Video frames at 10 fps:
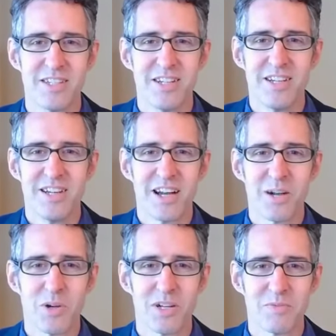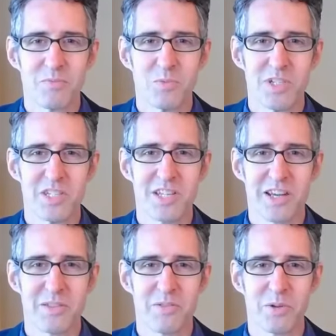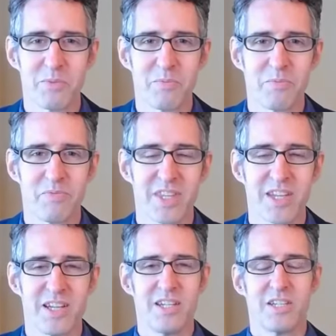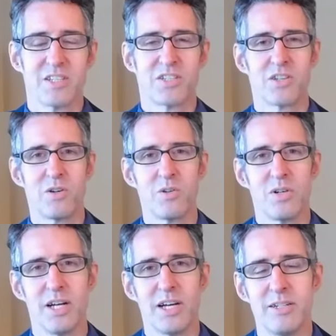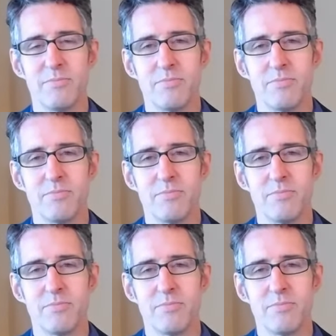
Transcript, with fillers: Ah well, we'll just talk it through. So. Um,